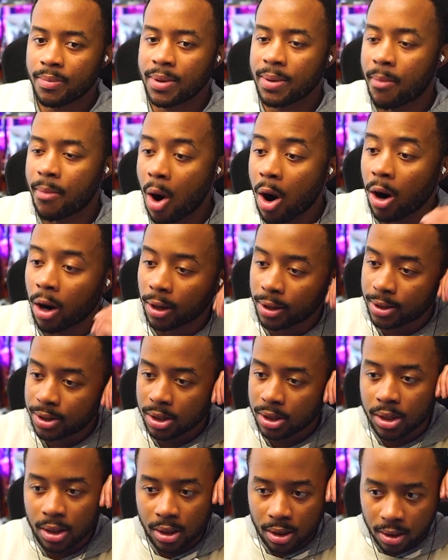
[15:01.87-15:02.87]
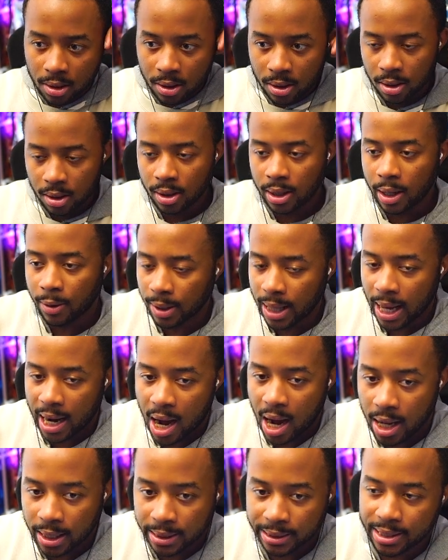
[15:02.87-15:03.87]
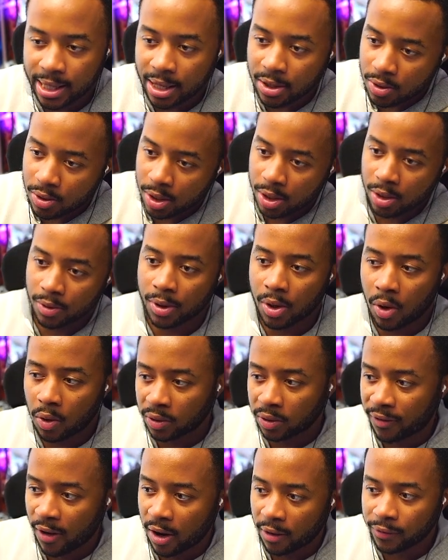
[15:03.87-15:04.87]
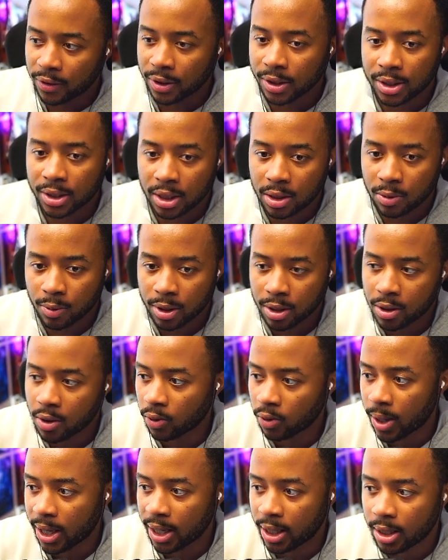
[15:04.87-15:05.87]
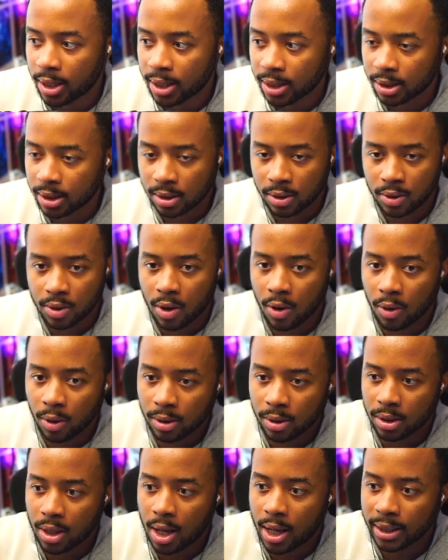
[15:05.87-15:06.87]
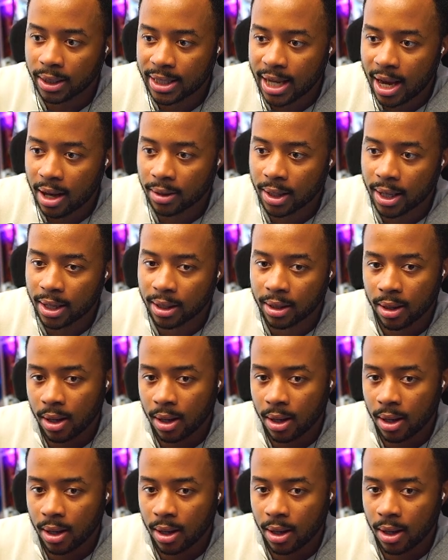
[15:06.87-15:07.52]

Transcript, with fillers: marks. There were, like, hunts that you could do in old Final Fantasies where you go, like, you go hunt down, like,